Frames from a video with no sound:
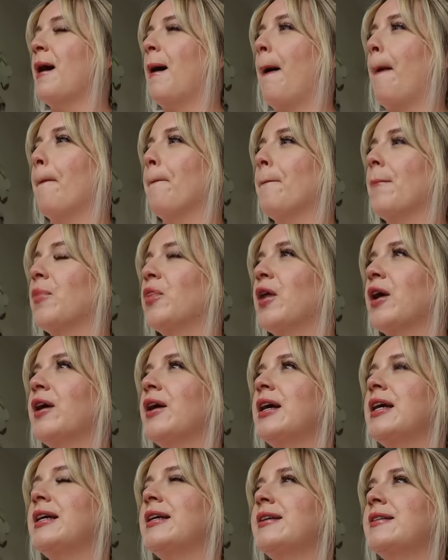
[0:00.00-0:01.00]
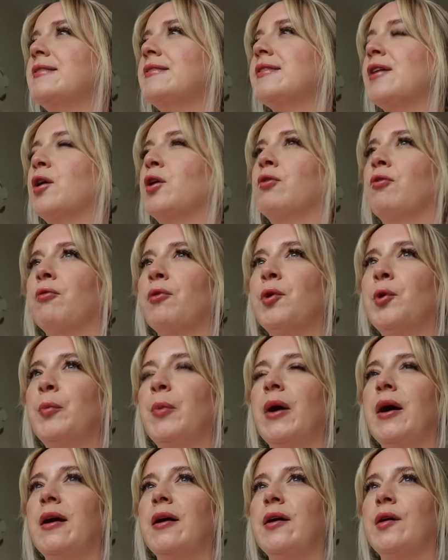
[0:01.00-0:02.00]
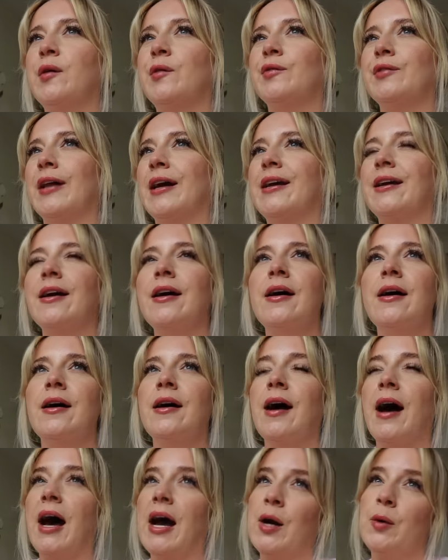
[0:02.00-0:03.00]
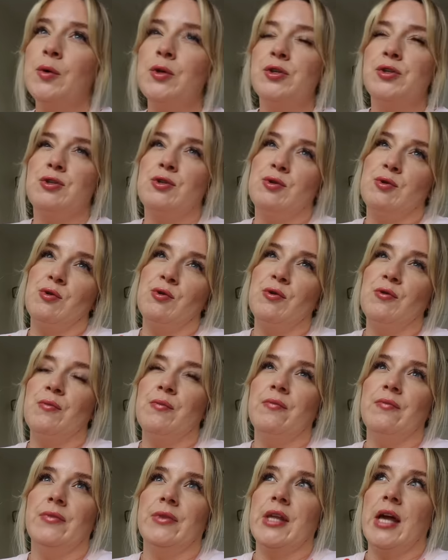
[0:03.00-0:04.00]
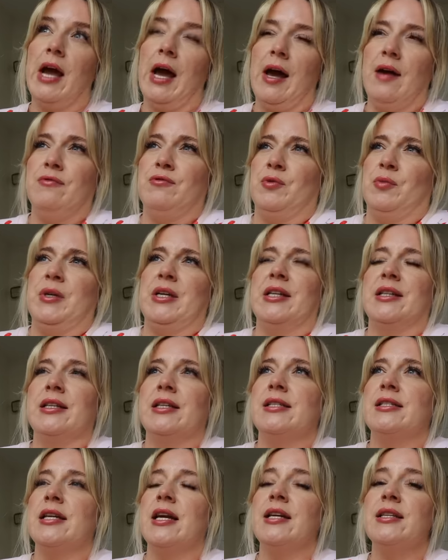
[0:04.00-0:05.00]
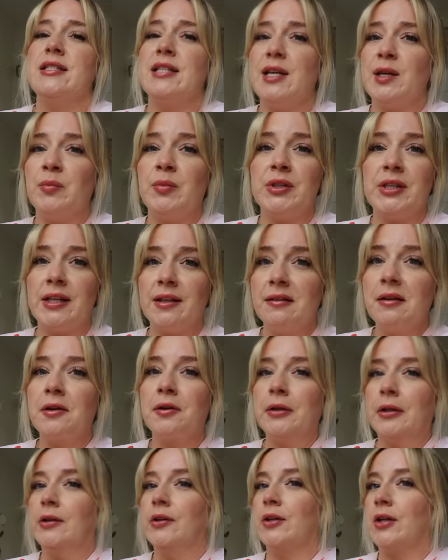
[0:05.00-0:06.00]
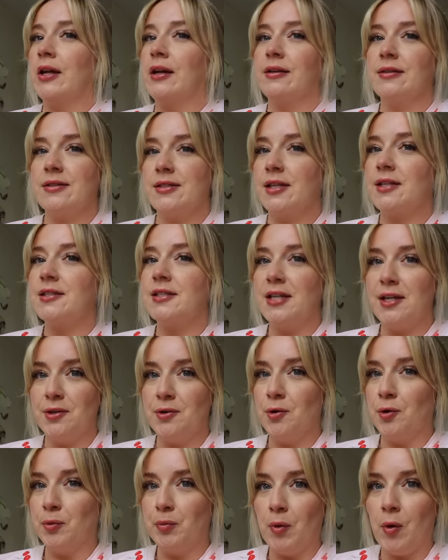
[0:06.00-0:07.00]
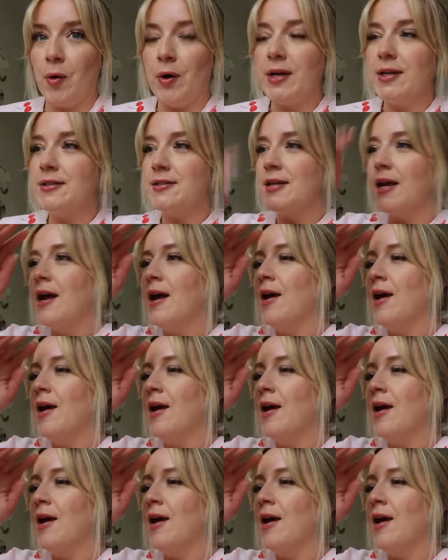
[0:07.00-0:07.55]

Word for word: Um, there is a group of like I would assume they have to be at least 18, but they literally look like 16 year old boys.